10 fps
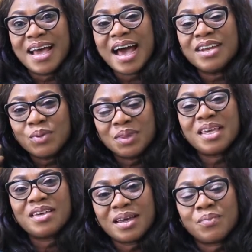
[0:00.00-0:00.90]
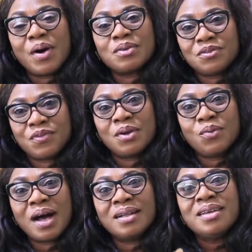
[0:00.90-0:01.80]
and he will think about it for a
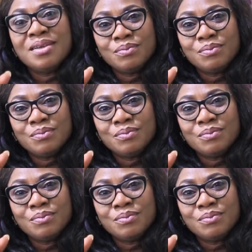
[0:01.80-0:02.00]
while